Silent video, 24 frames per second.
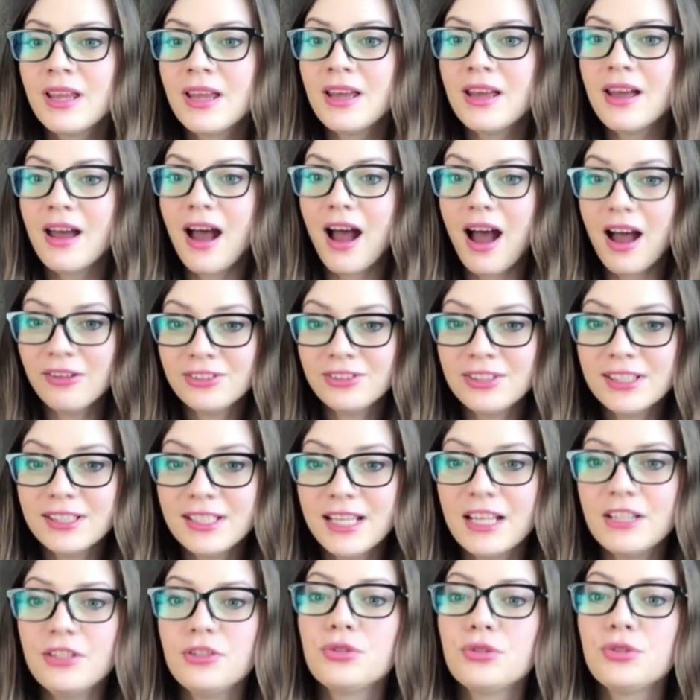After
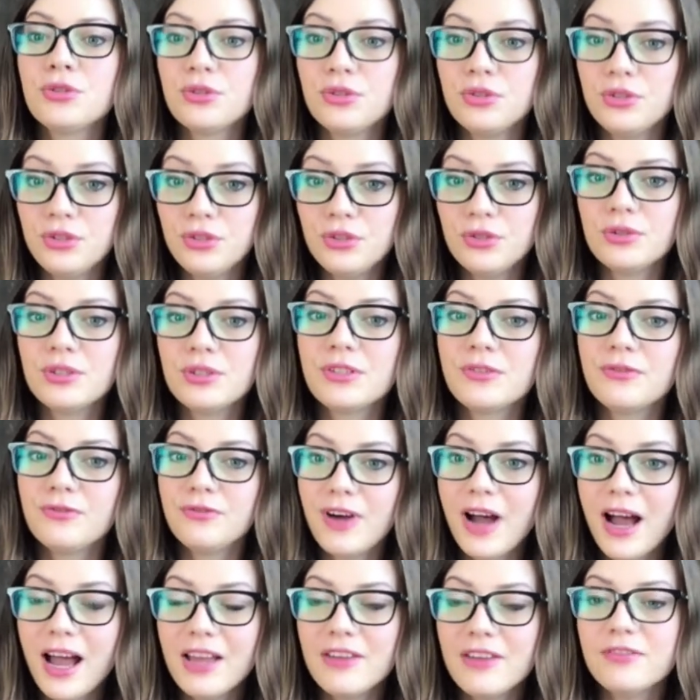that, you should use
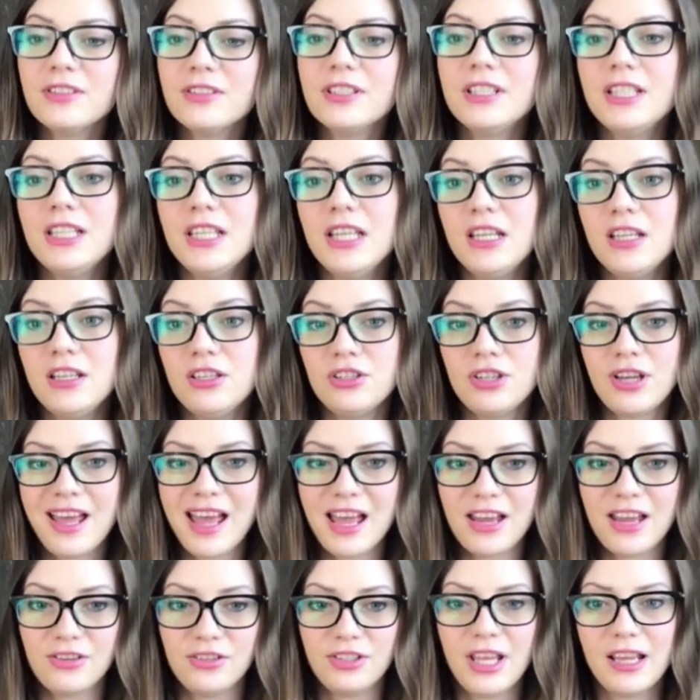5 niche
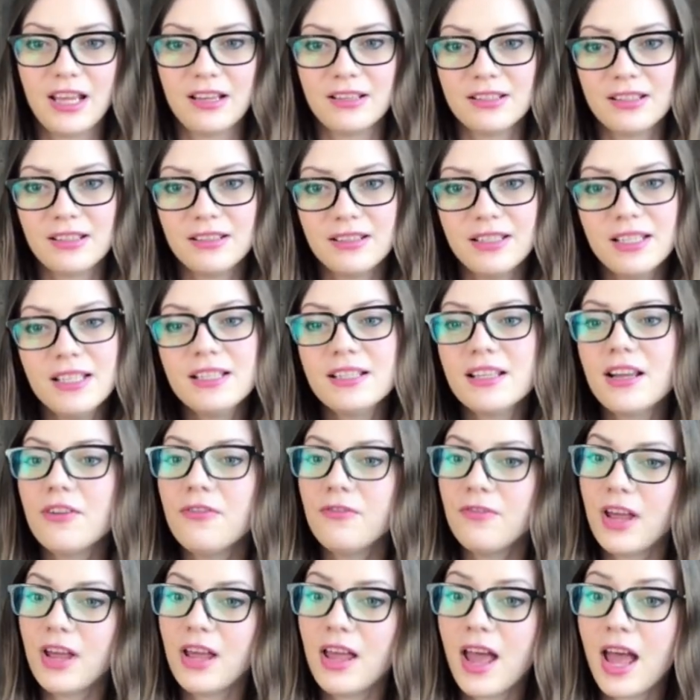hashtags. These are
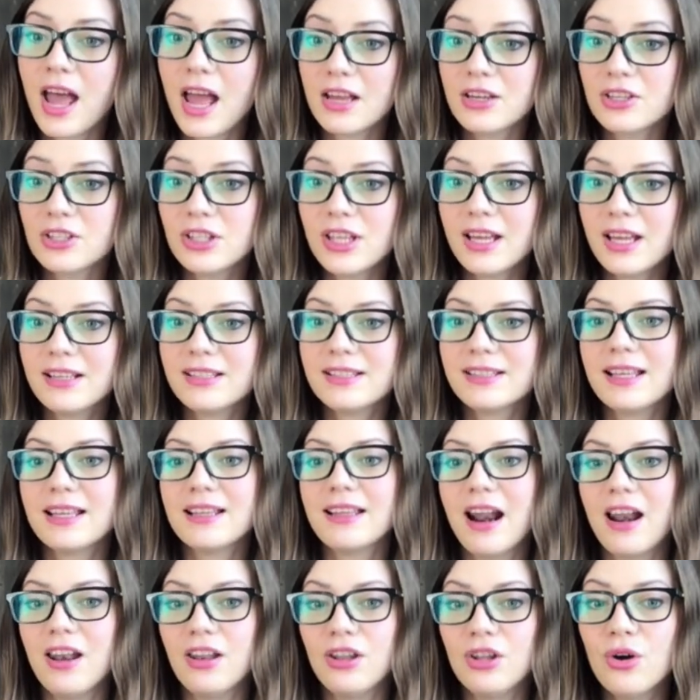hashtags that
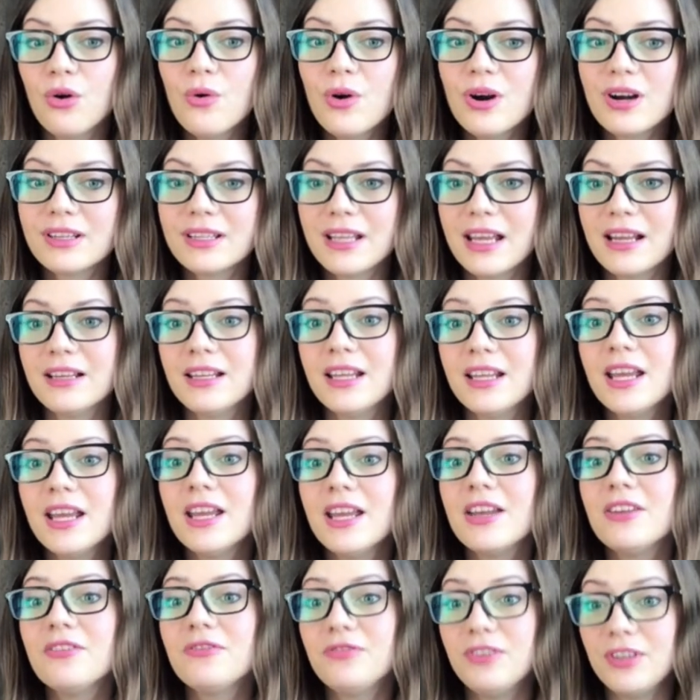are lower than
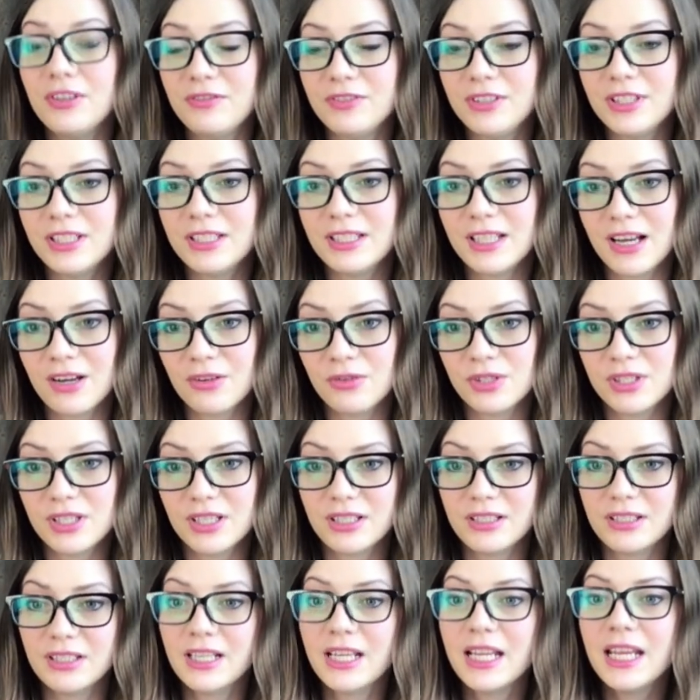
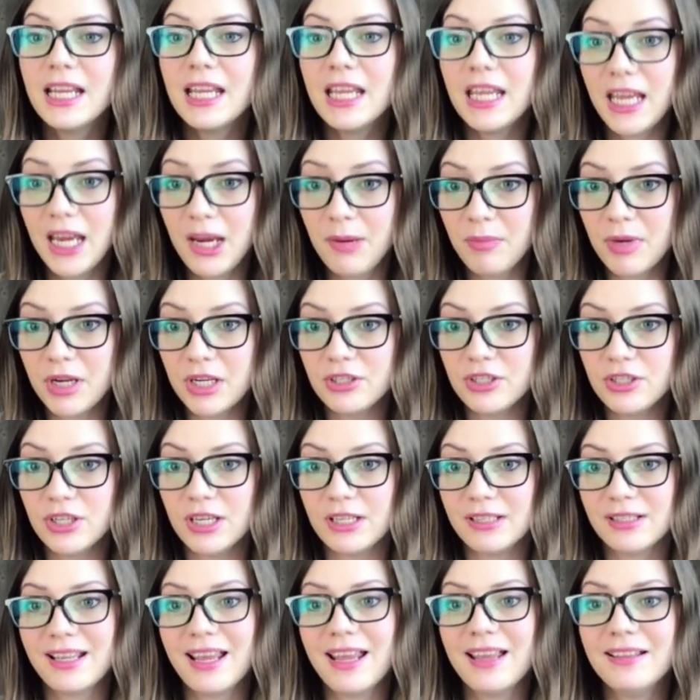50,000
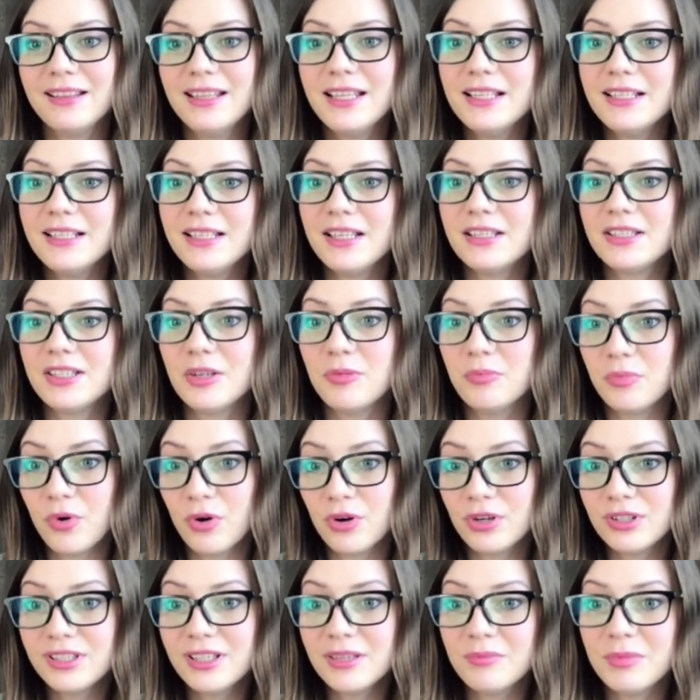images. And this is
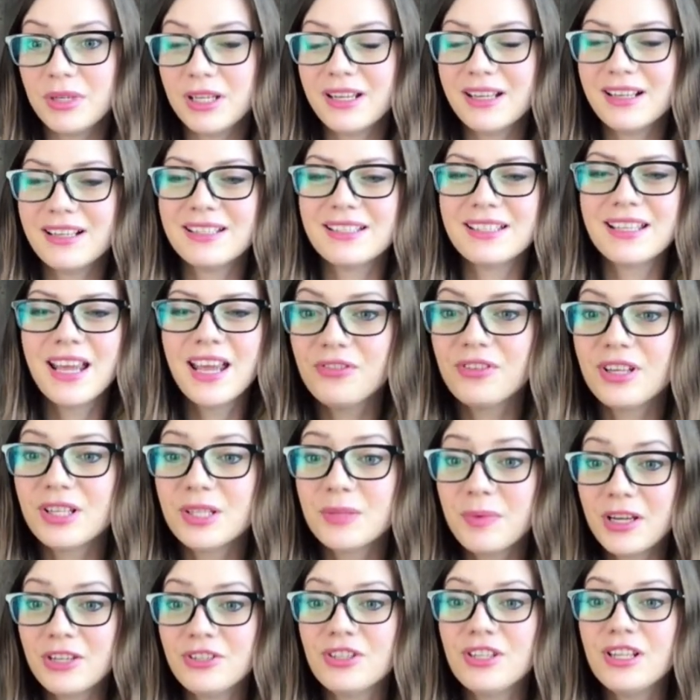important because,
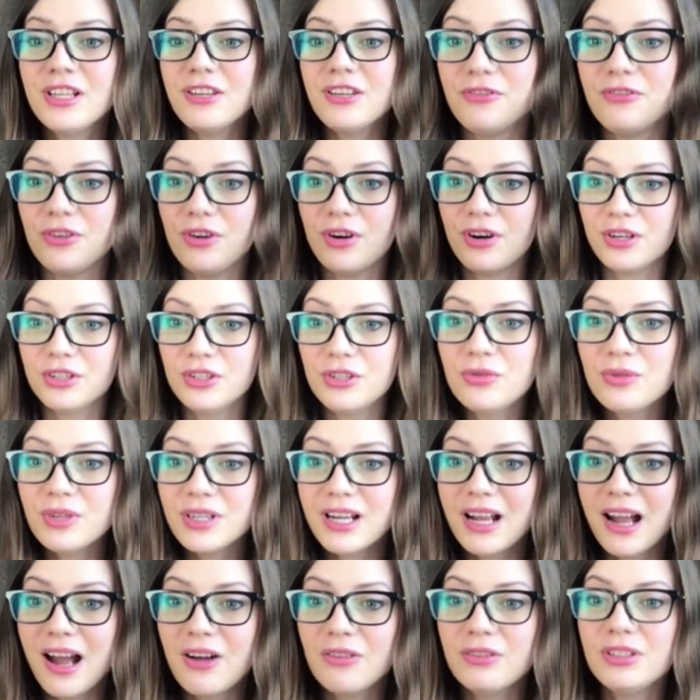especially if a new
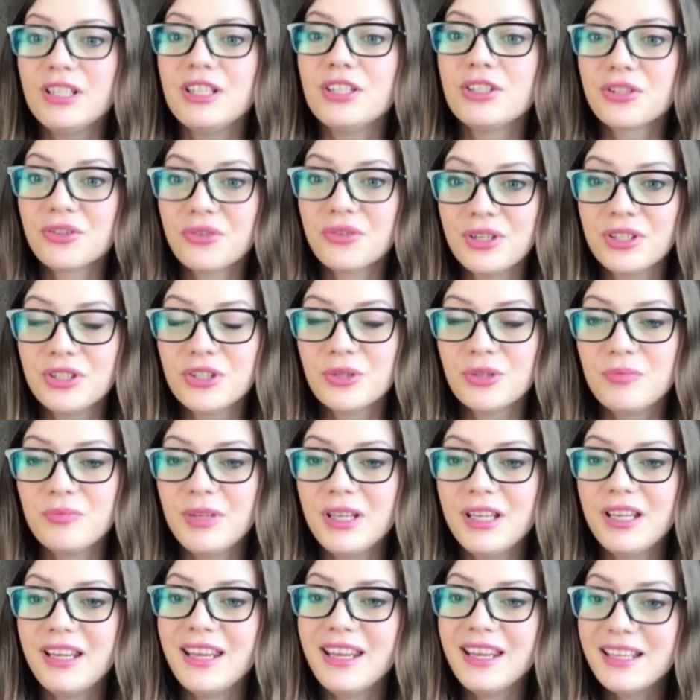account, it's going to
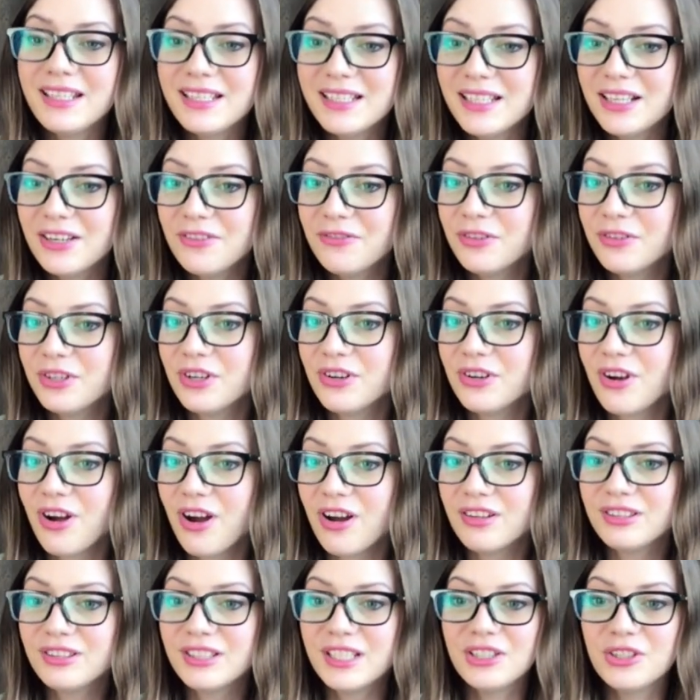be easier for your
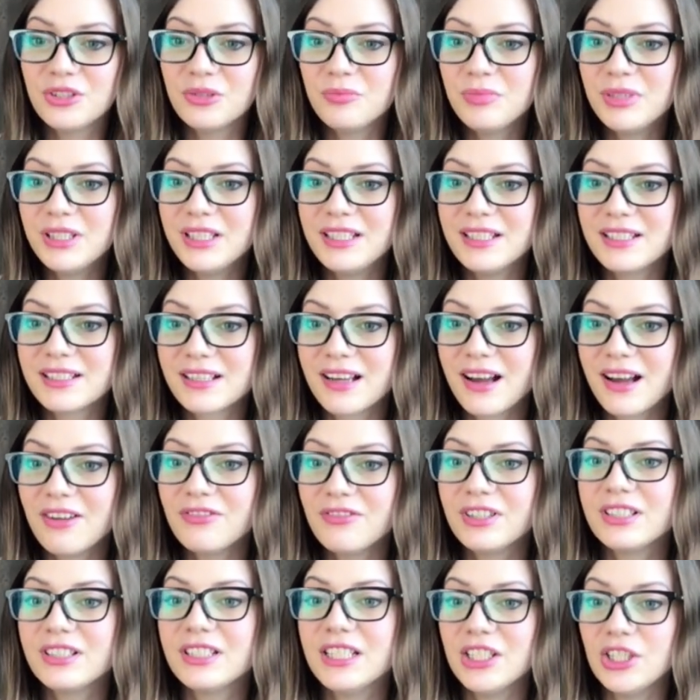content to be
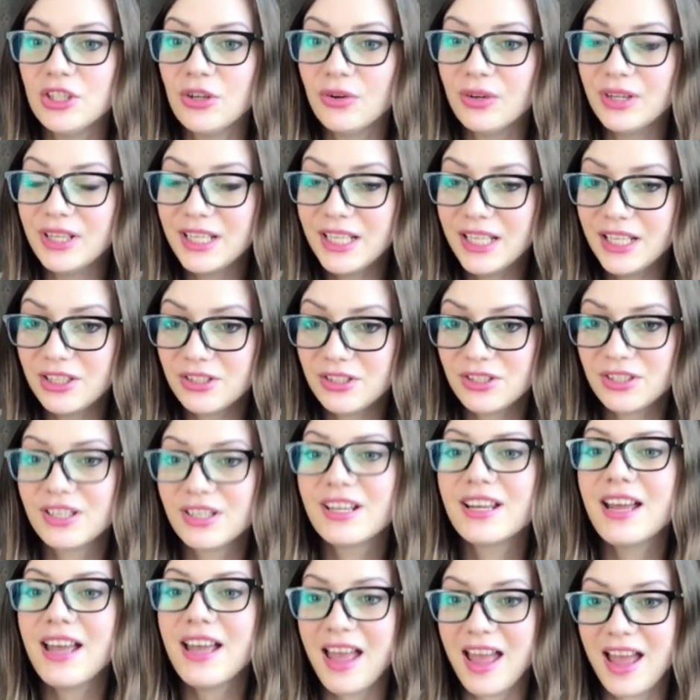discovered in your niche
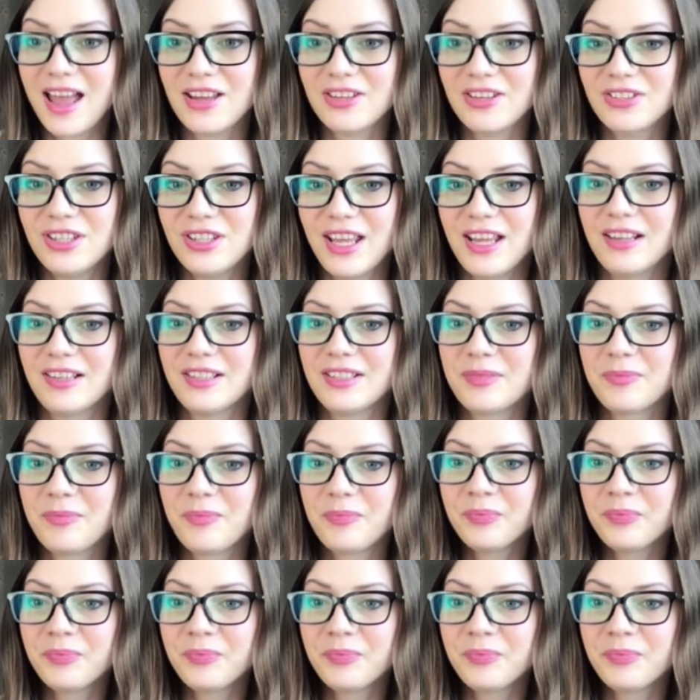hashtags.